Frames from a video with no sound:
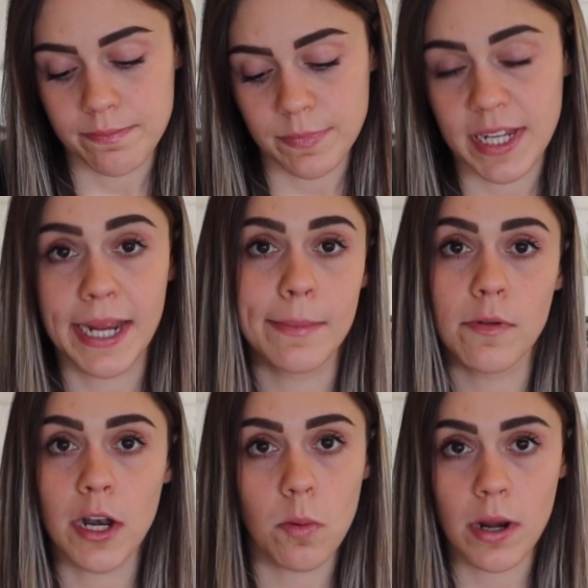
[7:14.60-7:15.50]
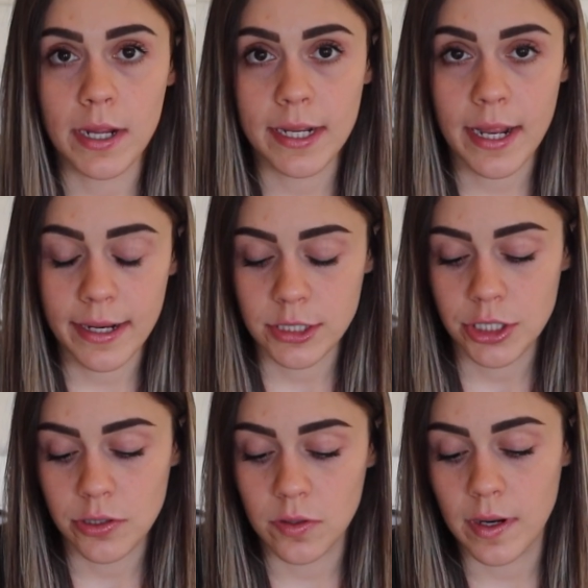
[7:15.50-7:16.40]
camera that I want to connect
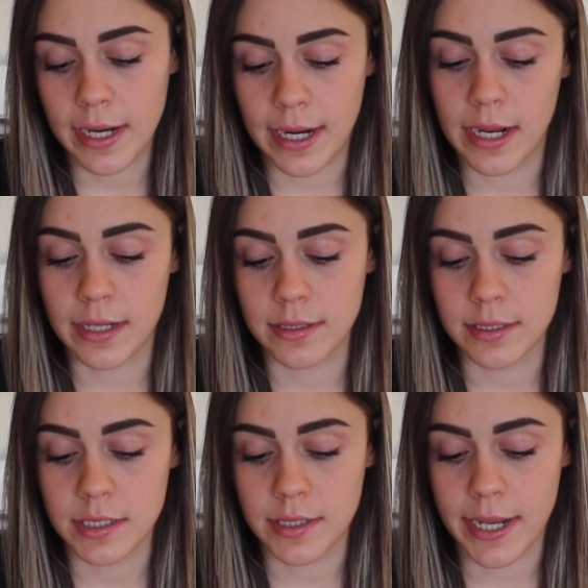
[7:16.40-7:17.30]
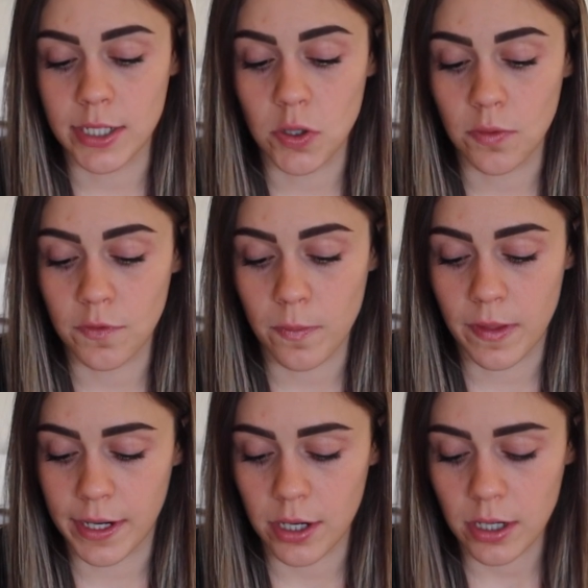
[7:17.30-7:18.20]
to and then go from
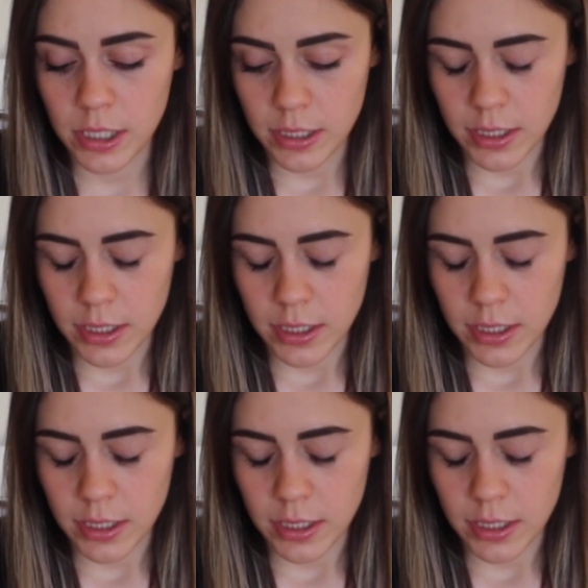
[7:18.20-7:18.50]
there.